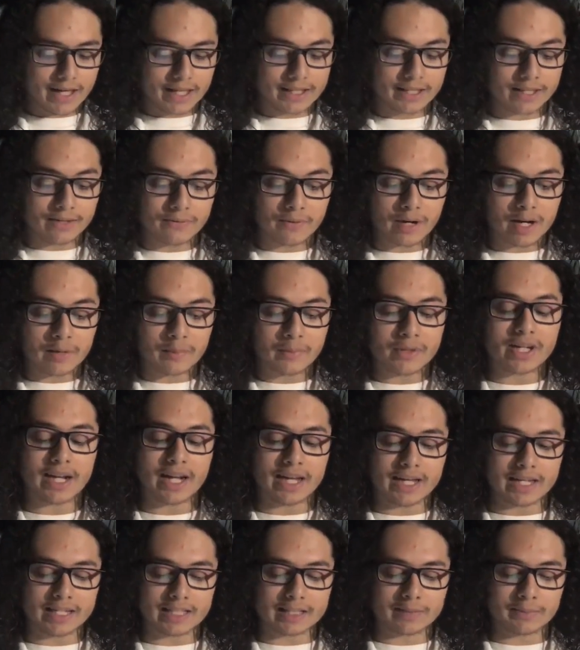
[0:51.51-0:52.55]
The environment I
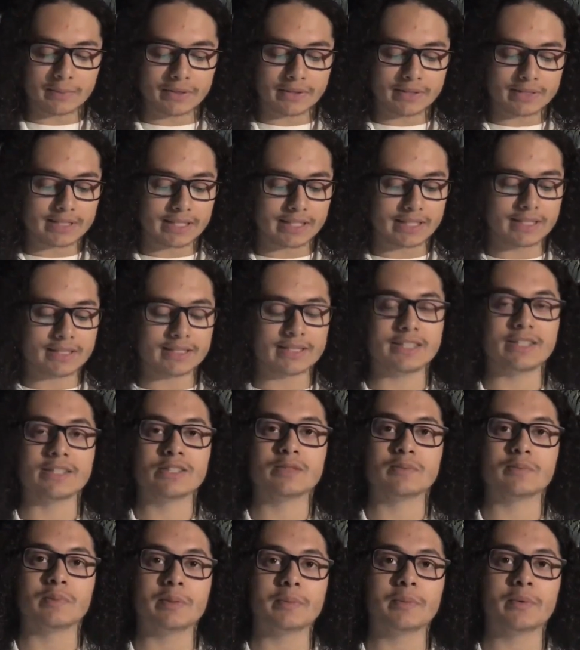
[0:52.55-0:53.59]
had experienced at
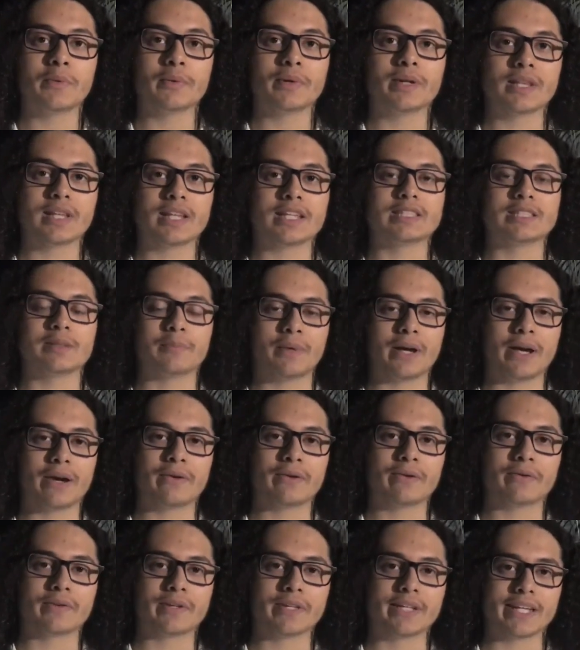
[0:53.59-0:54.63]
KidSingers made me realize the
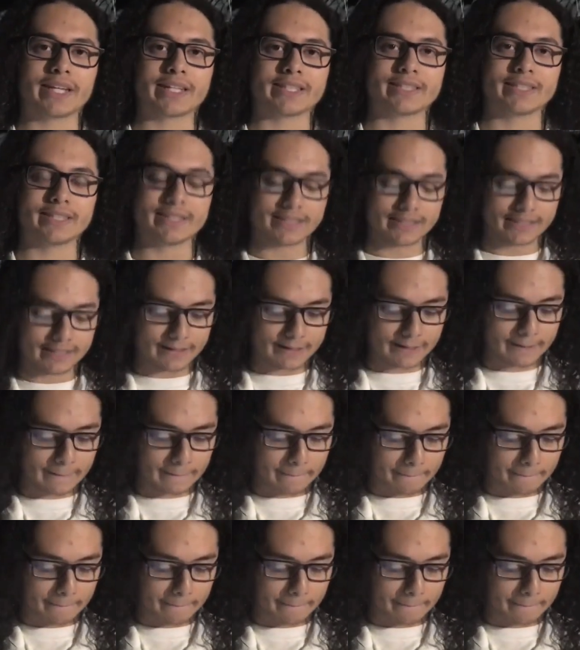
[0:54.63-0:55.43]
power of connections.